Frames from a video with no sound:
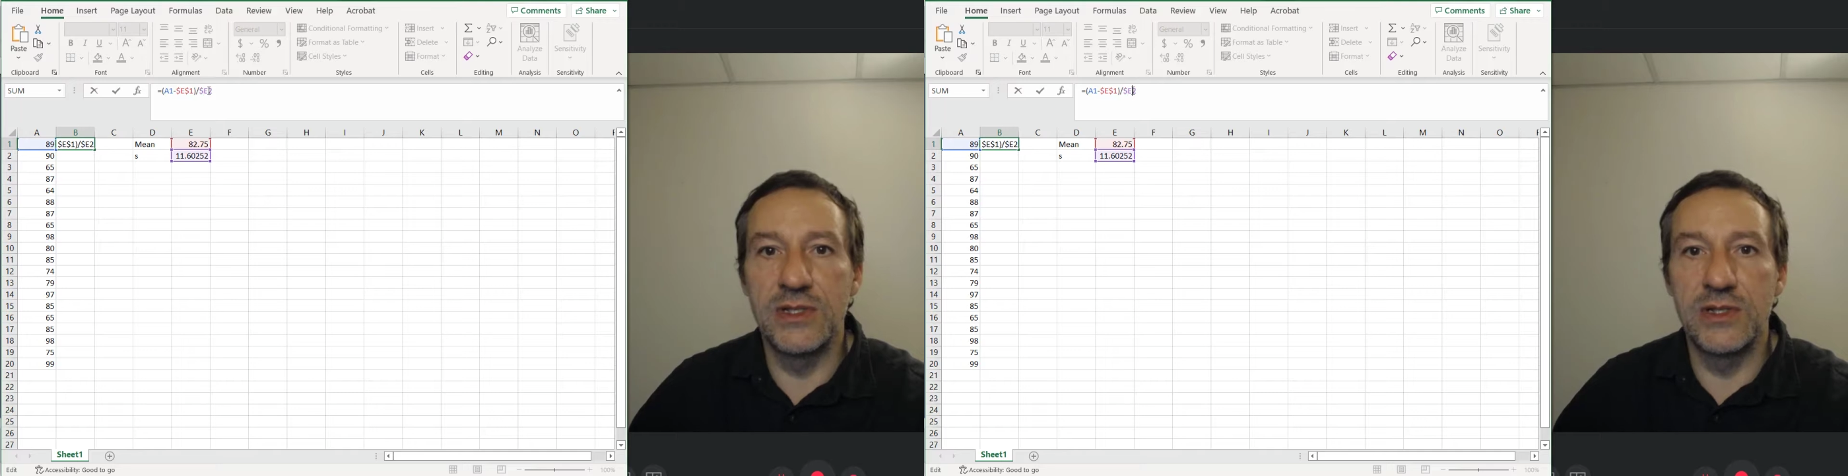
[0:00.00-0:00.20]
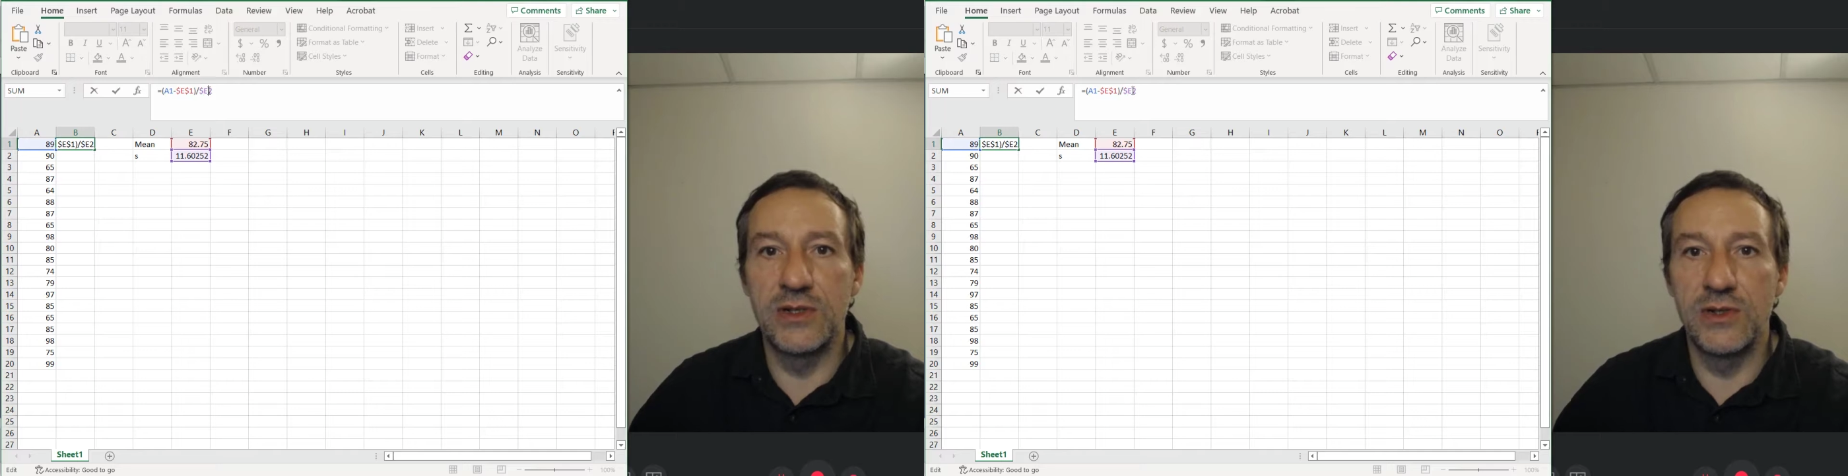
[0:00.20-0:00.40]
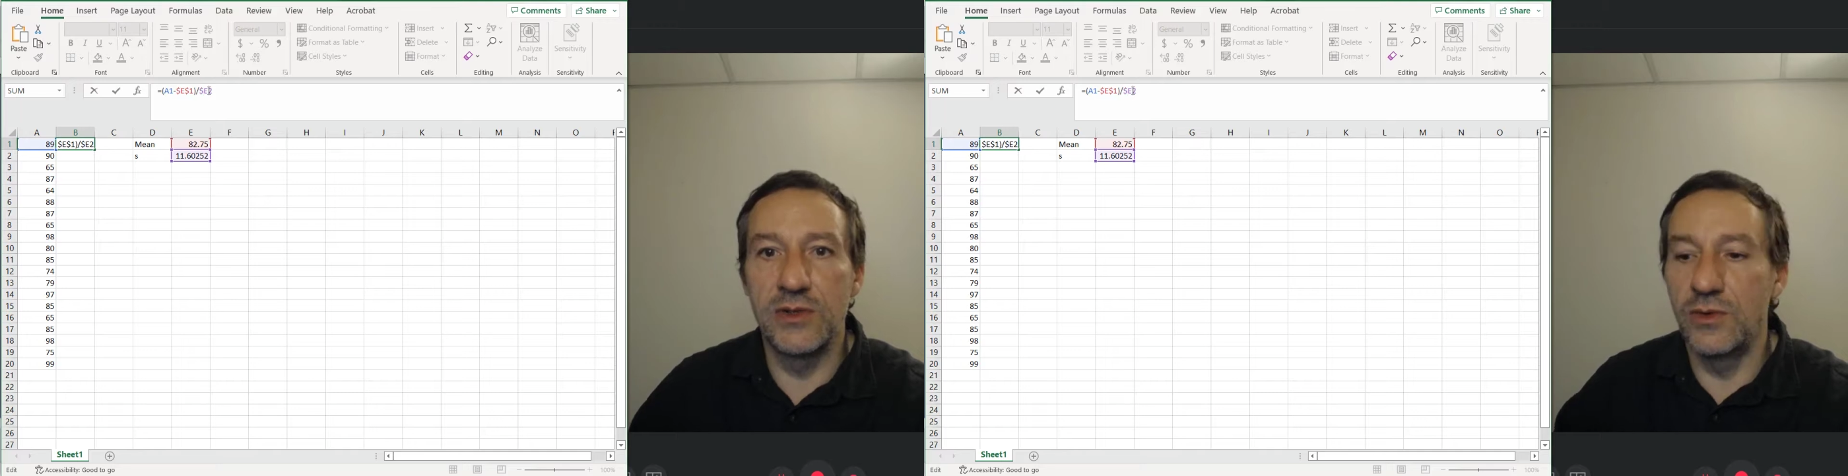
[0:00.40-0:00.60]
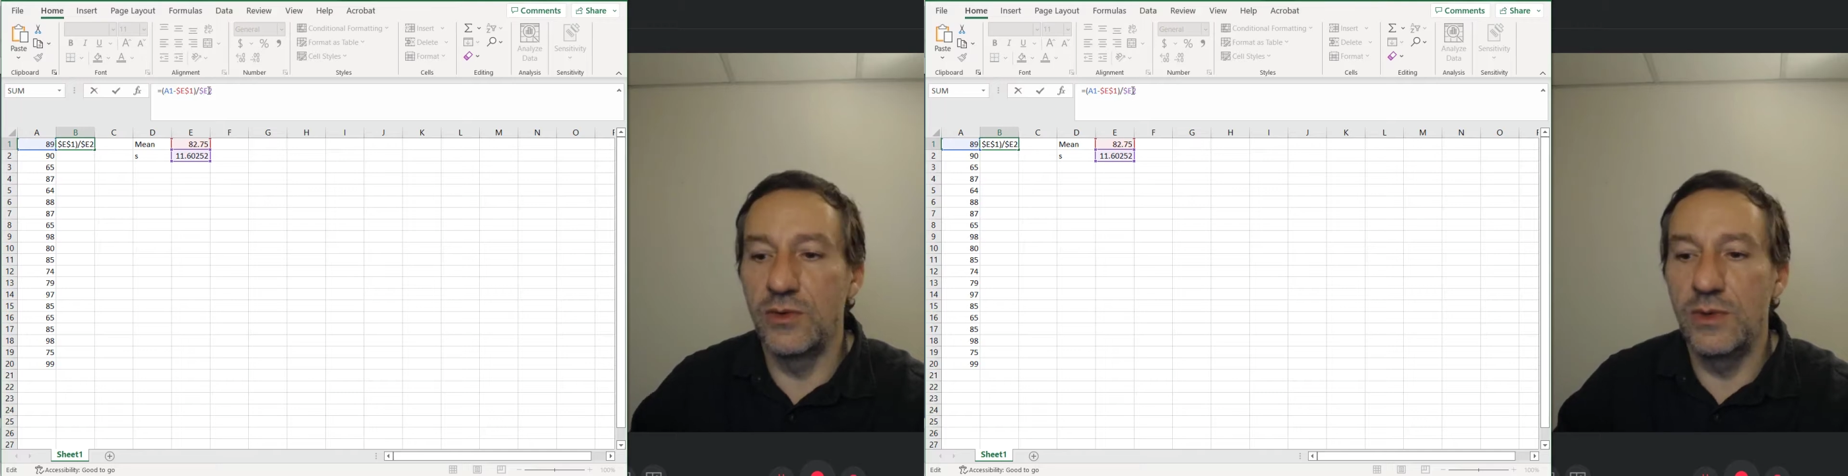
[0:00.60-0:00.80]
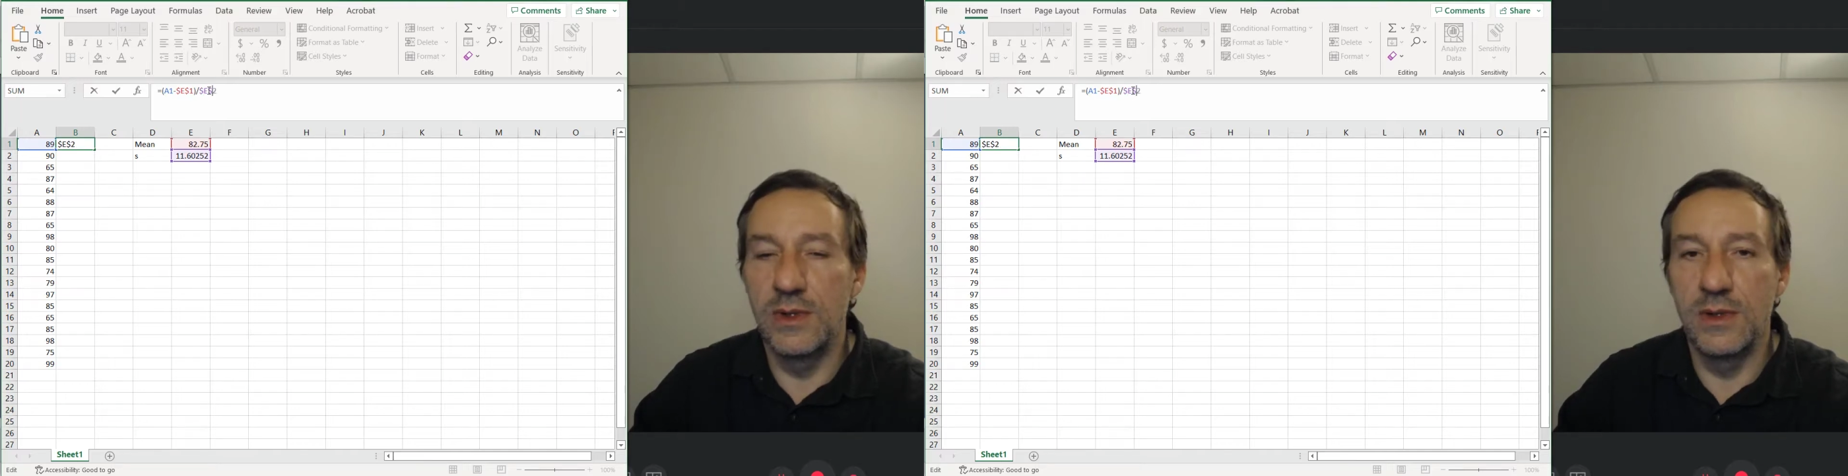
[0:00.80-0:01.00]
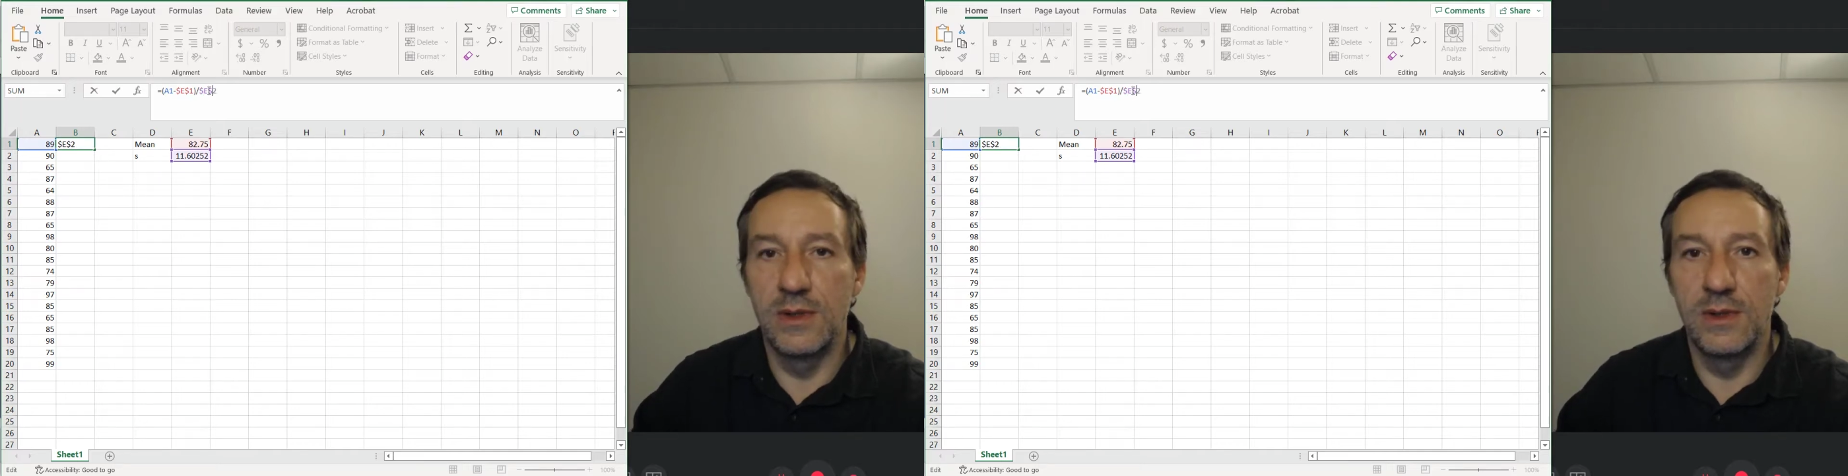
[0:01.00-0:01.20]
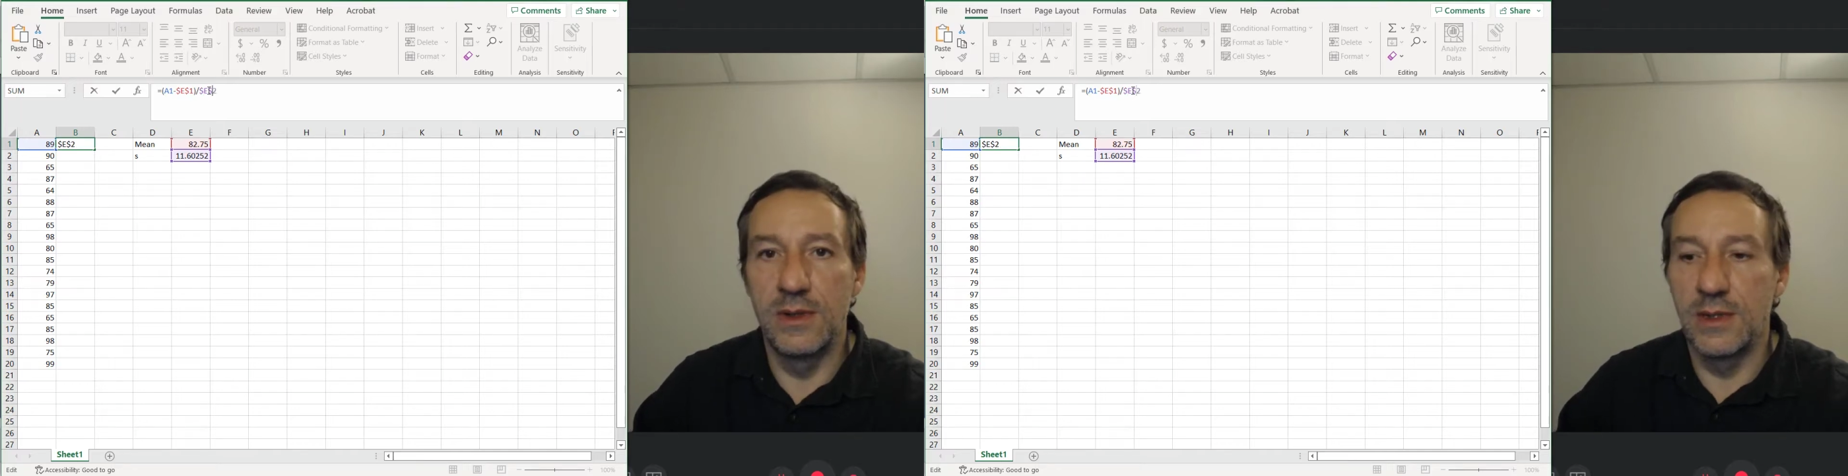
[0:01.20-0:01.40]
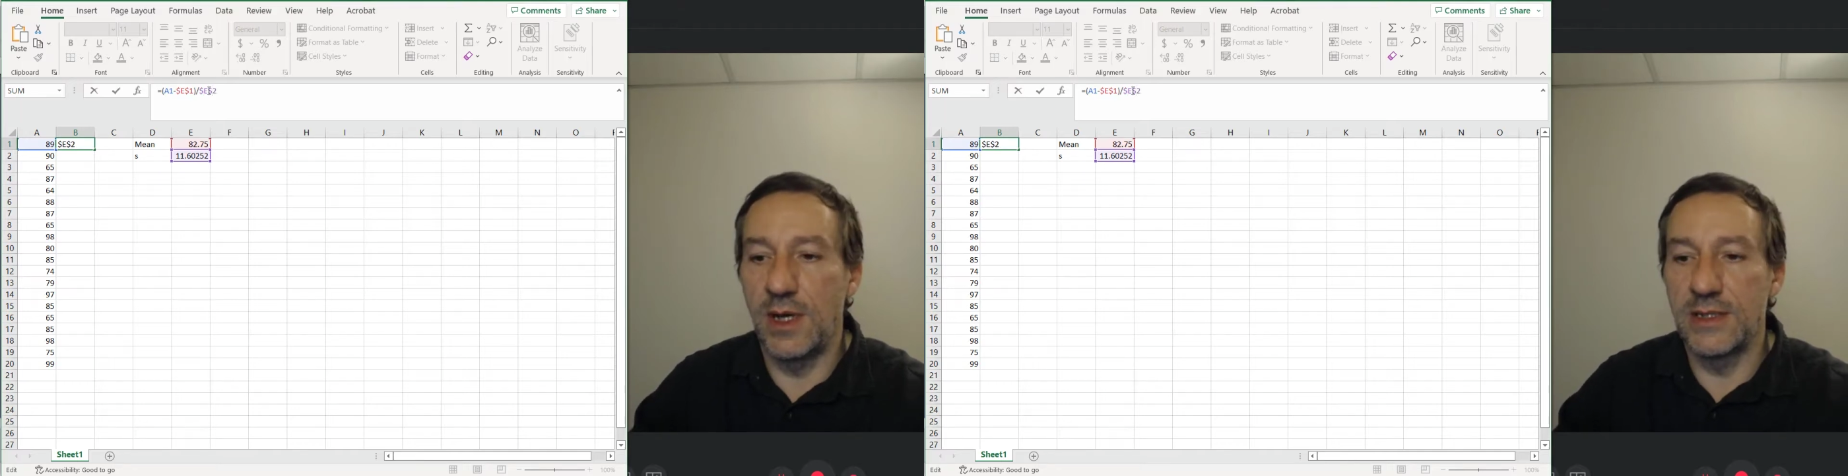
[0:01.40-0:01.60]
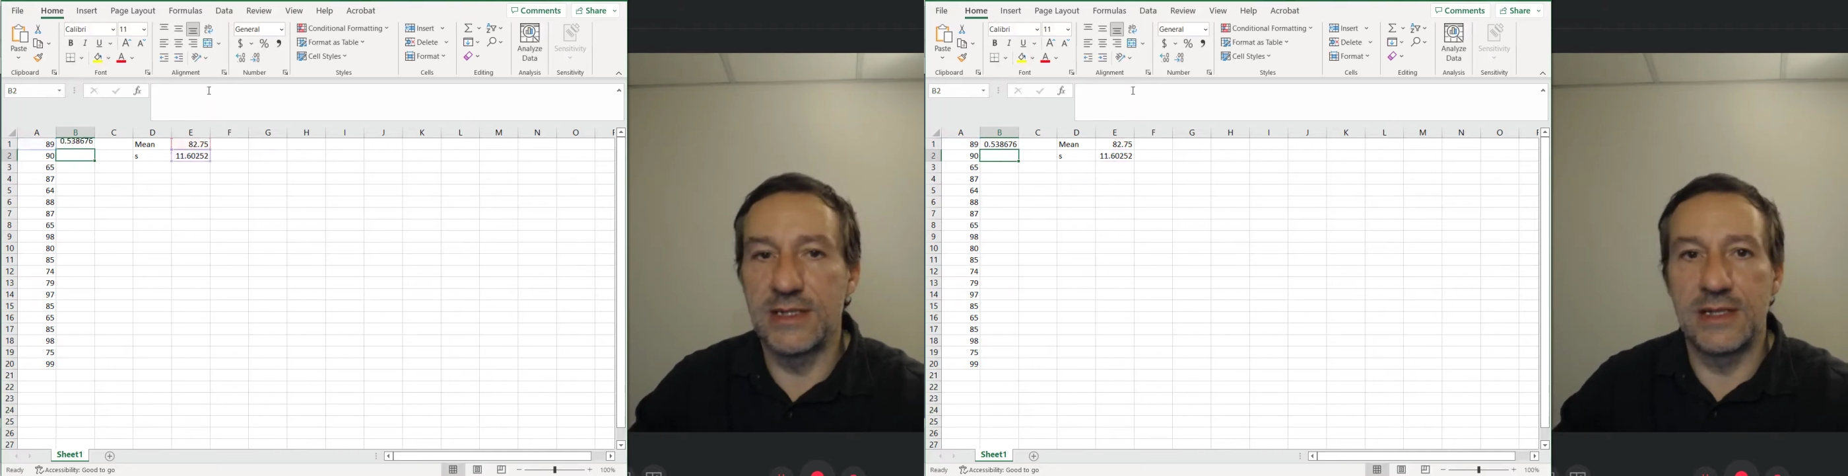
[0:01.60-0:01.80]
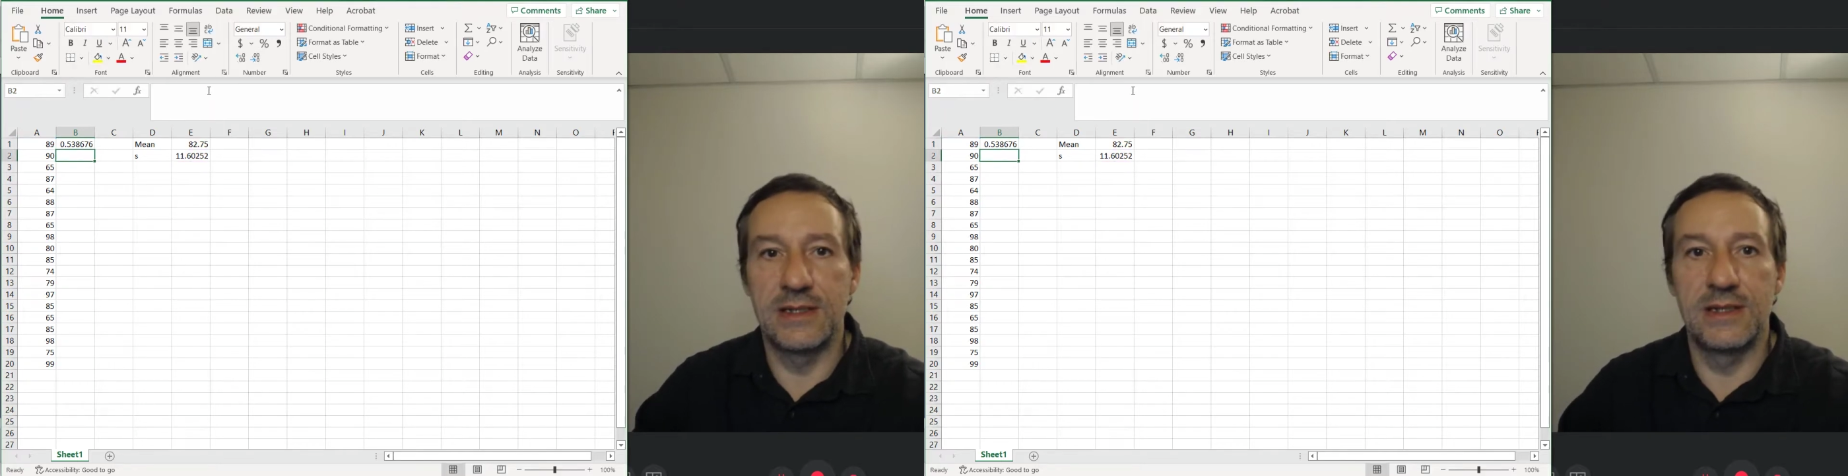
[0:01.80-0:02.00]
two
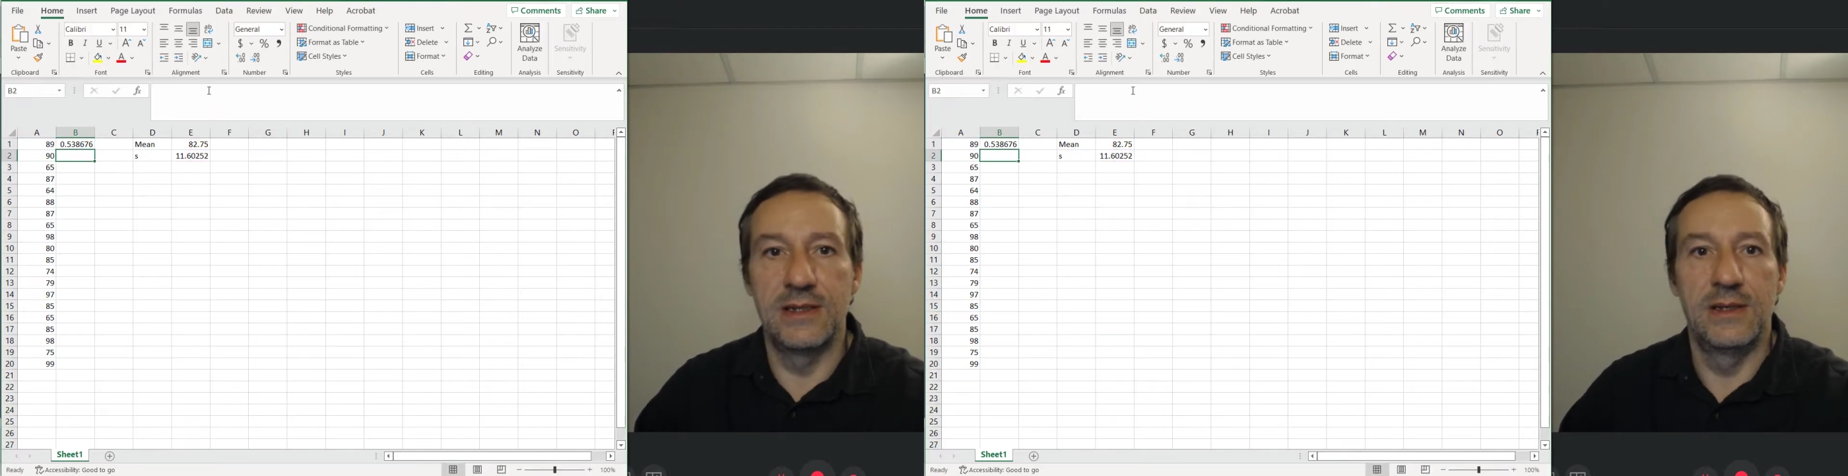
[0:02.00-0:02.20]
constant.